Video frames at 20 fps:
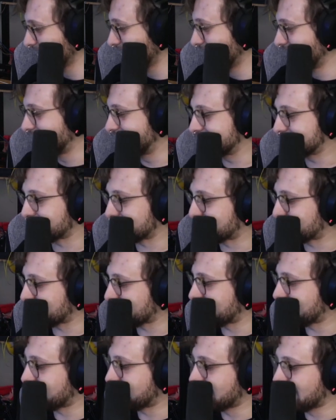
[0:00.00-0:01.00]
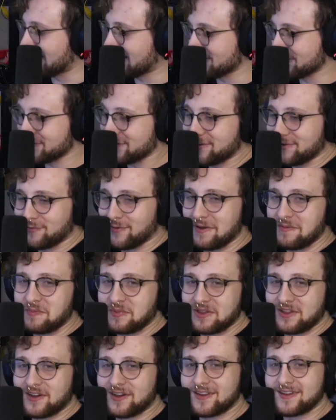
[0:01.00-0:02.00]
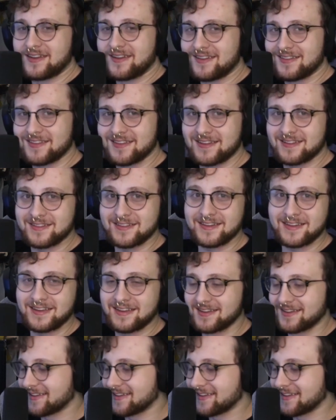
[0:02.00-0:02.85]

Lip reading: He's been playing the new whip a lot lately.